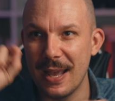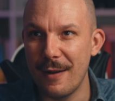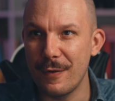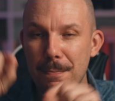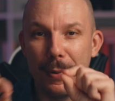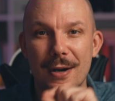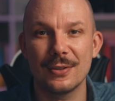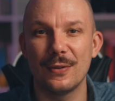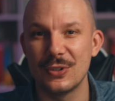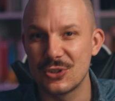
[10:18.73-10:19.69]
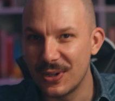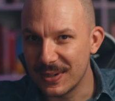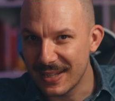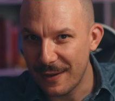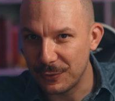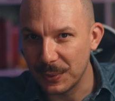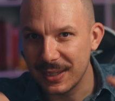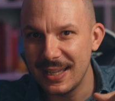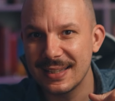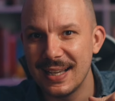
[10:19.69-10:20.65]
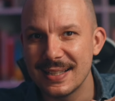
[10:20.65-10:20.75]
Every part of the chart have to
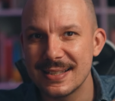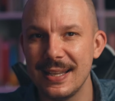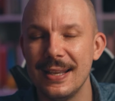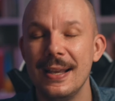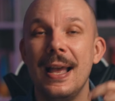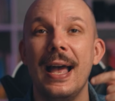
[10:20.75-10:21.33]
click nicely.